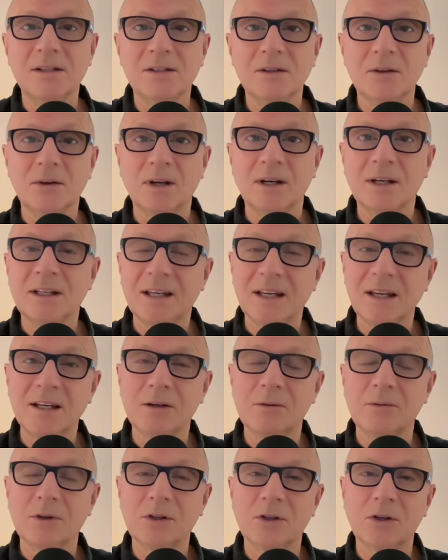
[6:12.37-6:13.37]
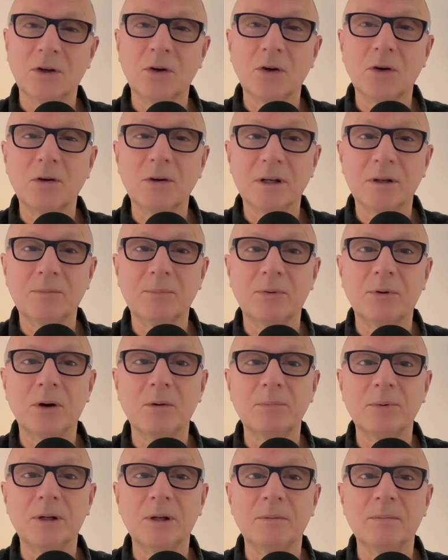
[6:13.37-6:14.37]
So again, a recurring
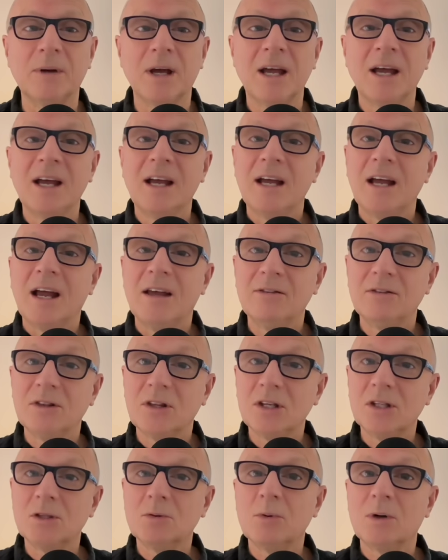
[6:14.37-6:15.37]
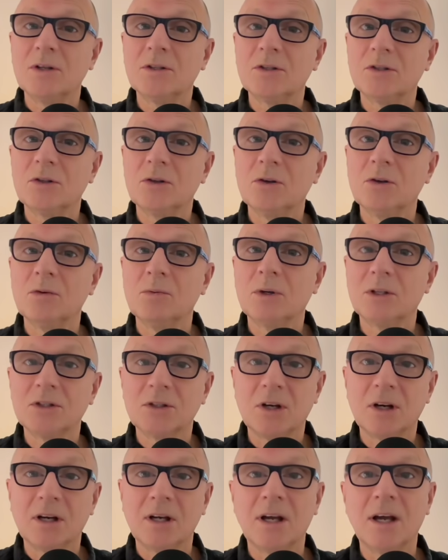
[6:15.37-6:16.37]
problem. And this one too,
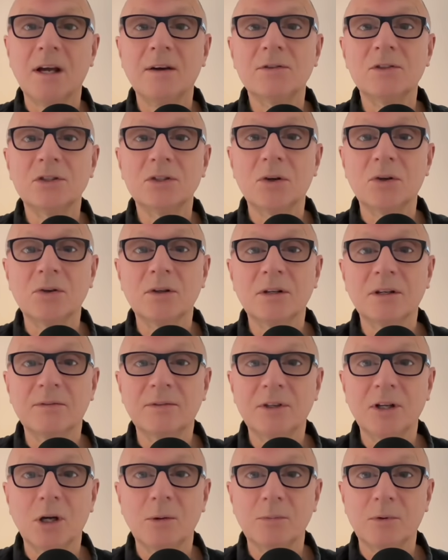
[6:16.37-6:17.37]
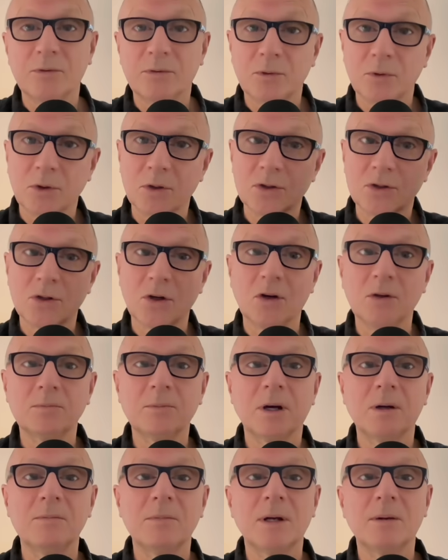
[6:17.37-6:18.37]
which I have showed in a video before, it jogged
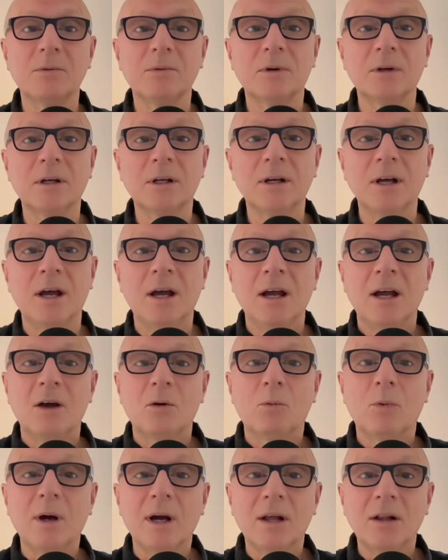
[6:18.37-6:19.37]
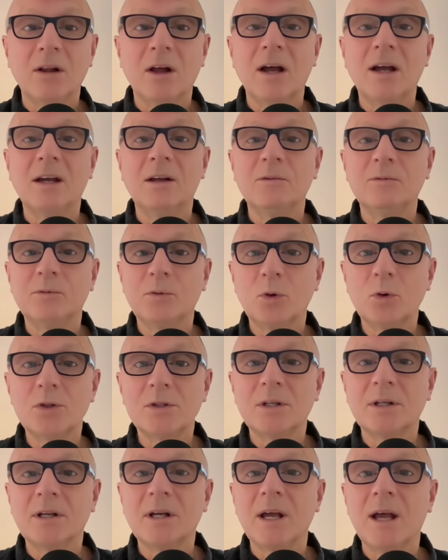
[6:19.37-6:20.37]
my memory. Well, I
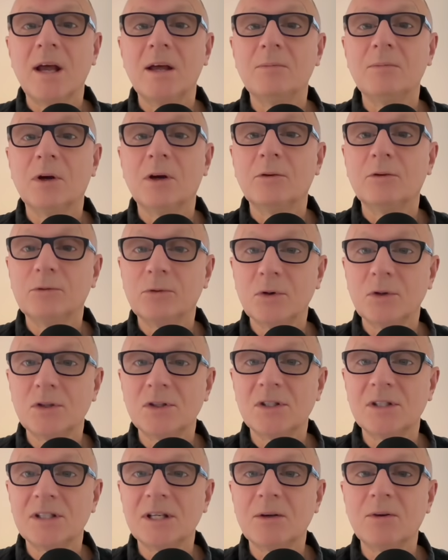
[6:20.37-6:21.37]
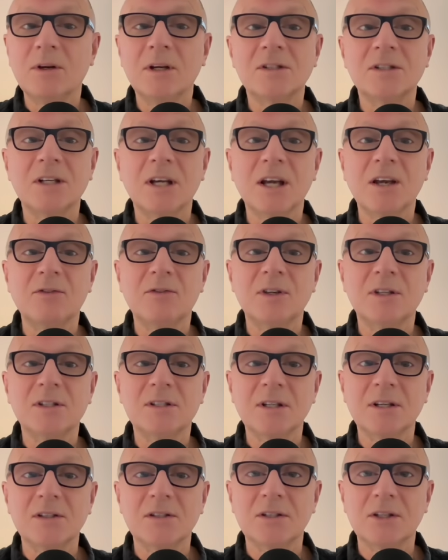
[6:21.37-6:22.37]
unfortunately had my first serious F S
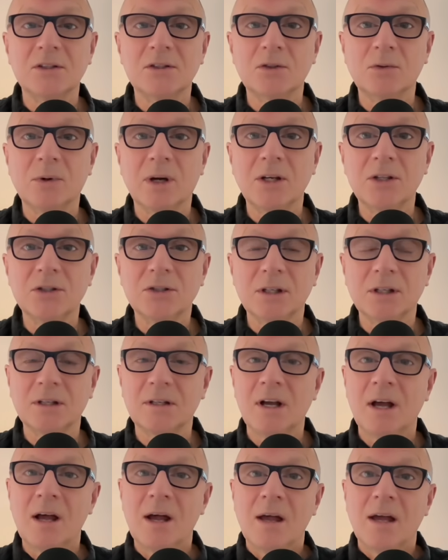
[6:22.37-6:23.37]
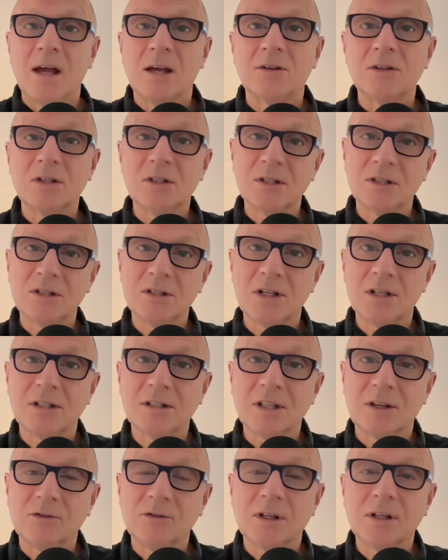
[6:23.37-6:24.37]
D situation. And this is
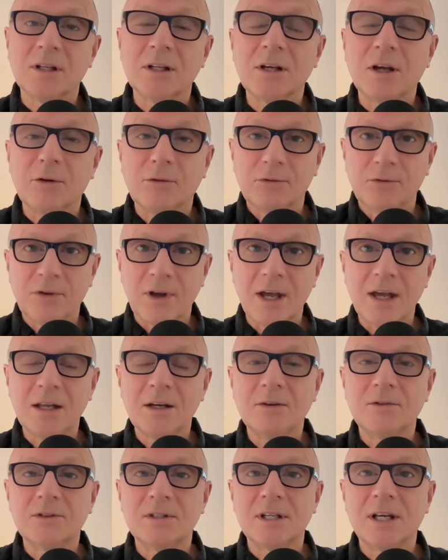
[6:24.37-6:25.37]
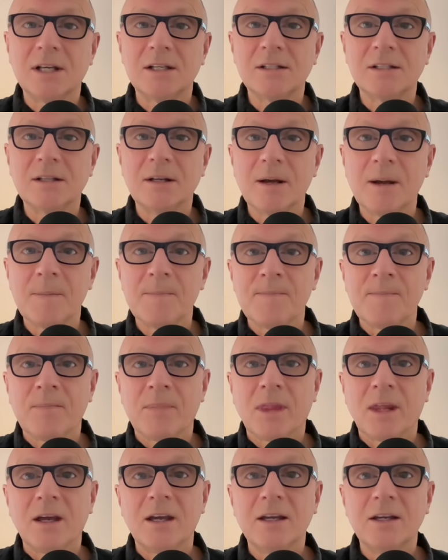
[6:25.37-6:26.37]
definitely a fan of Tesla.
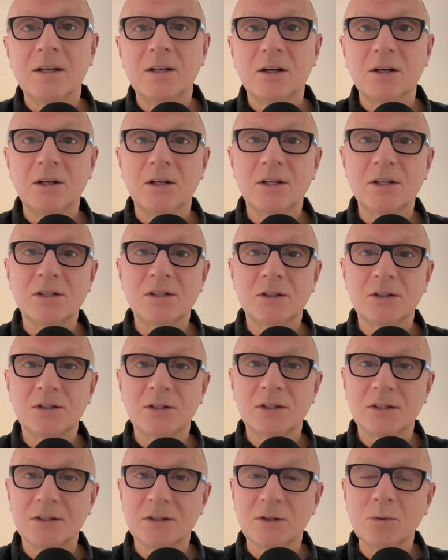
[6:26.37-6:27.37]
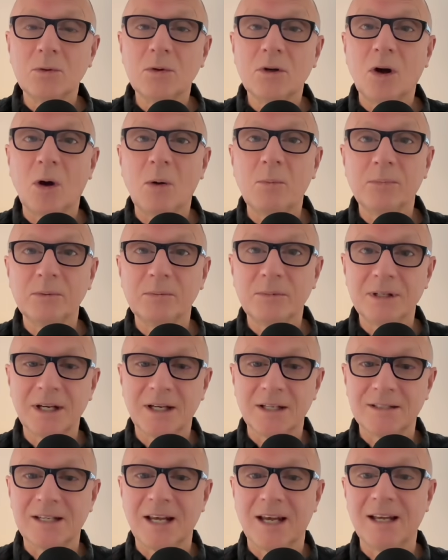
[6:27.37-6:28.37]
He is still
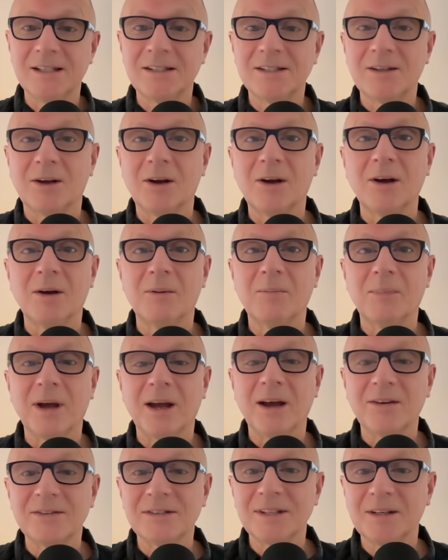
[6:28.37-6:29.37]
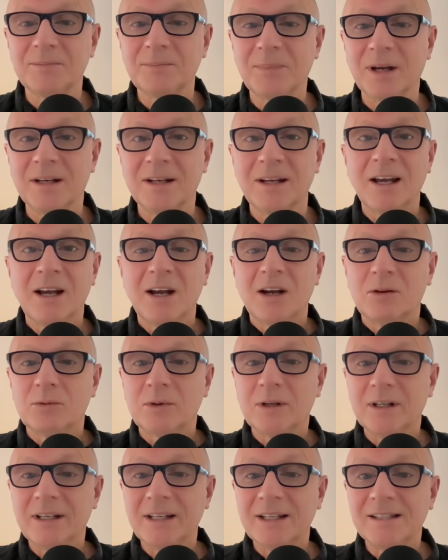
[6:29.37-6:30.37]
complimenting Tesla about it, but
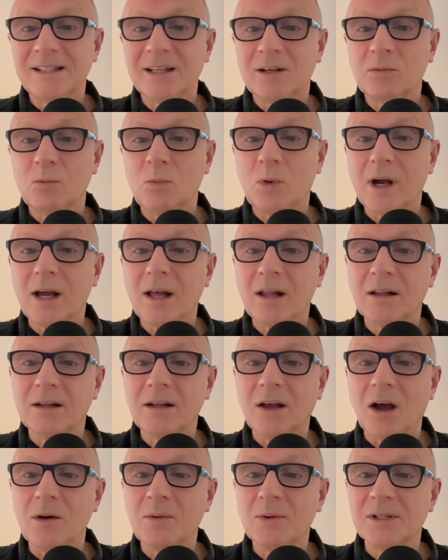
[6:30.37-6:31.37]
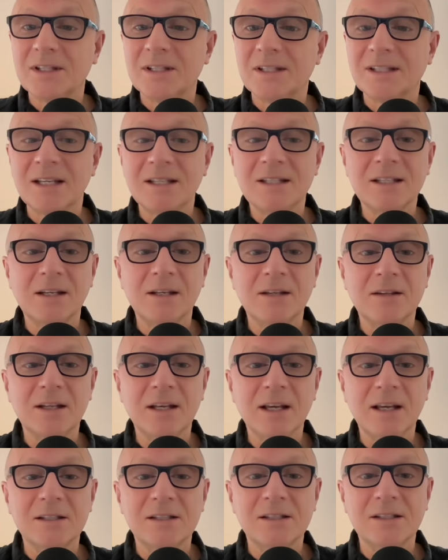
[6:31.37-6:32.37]
really he said, well, I was sitting
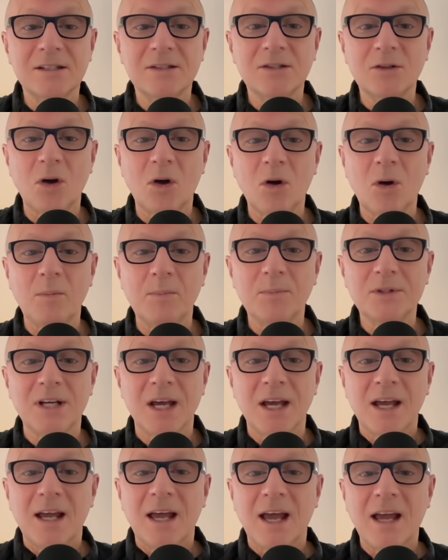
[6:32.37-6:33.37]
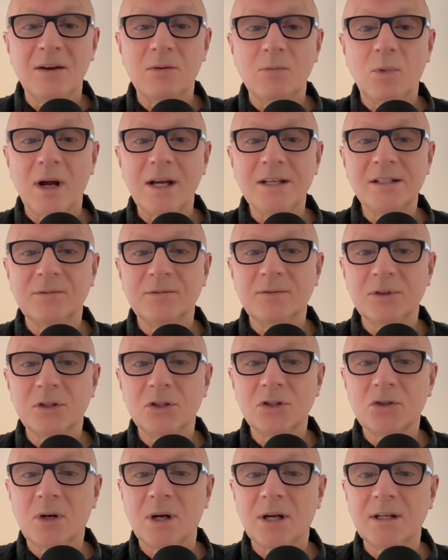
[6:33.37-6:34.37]
there, stopped, and waiting for the
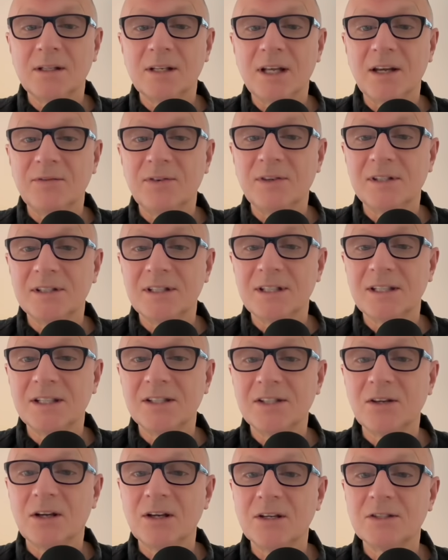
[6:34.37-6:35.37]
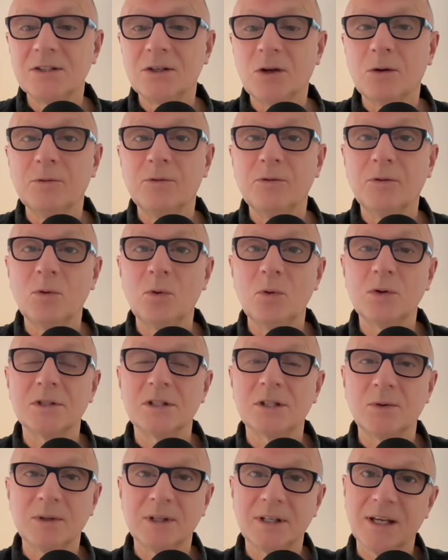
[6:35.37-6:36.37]
train, and the F S D decided to go forward.
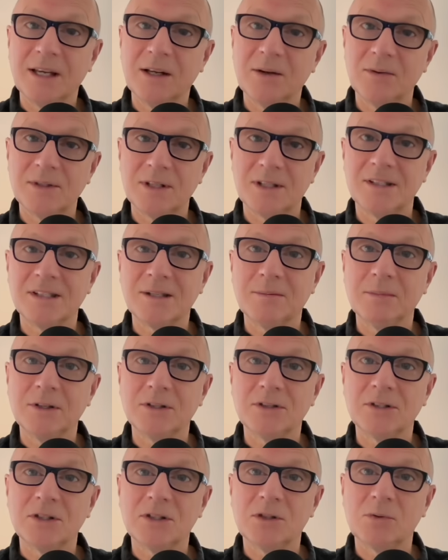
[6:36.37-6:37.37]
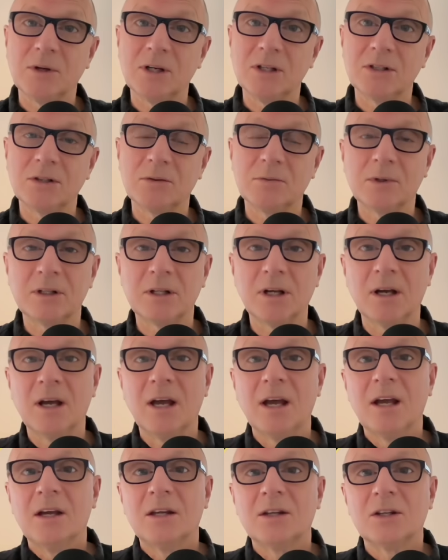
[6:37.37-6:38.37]
So again, it was a similar situation where the,
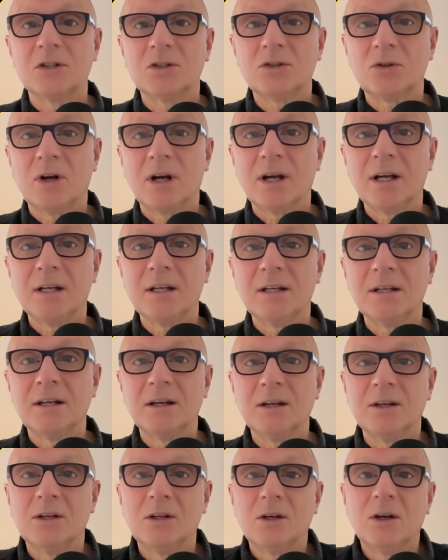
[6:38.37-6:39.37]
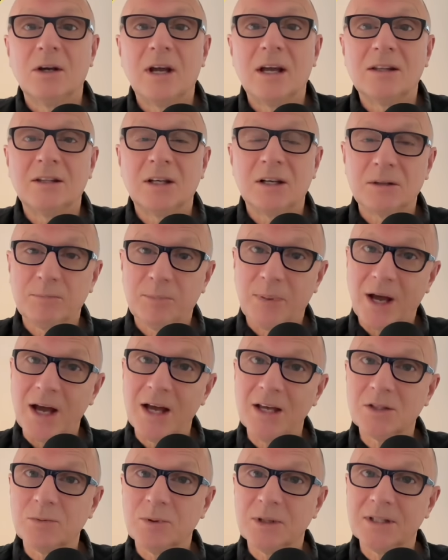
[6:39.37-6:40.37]
the train, the
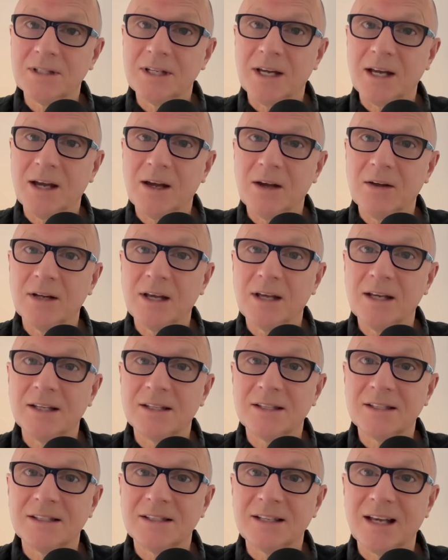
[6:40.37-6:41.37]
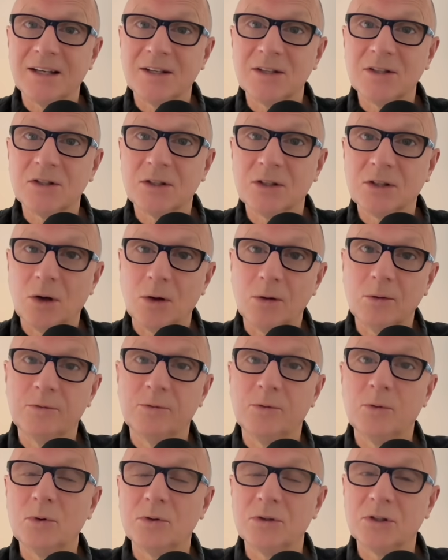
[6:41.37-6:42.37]
bars were down, and it started to go
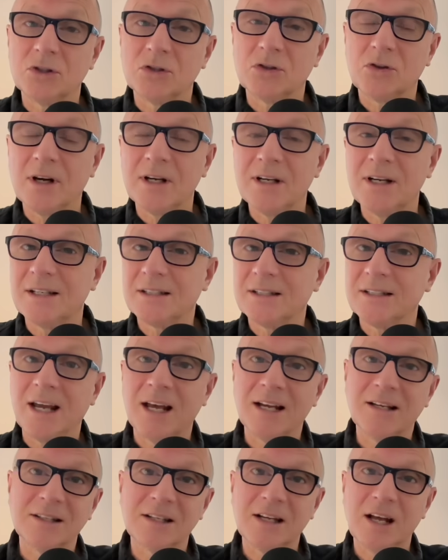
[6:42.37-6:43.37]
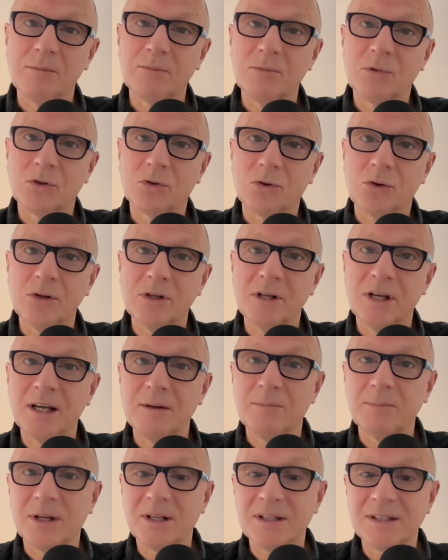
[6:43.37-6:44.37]
forward. The train actually hadn't come through
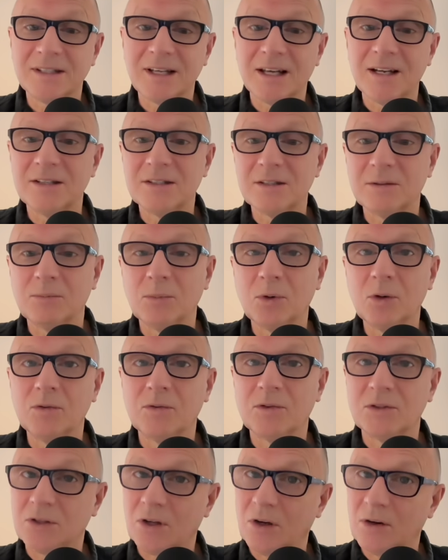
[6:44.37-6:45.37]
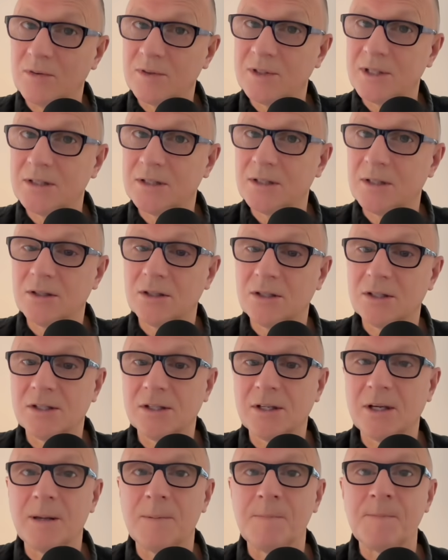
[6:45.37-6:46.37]
yet, but it started to move because it obviously didn't
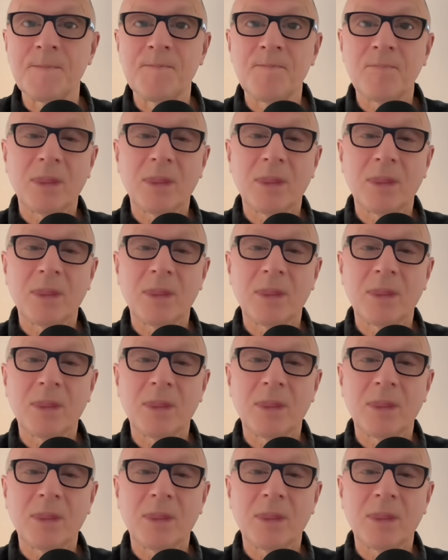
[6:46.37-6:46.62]
see.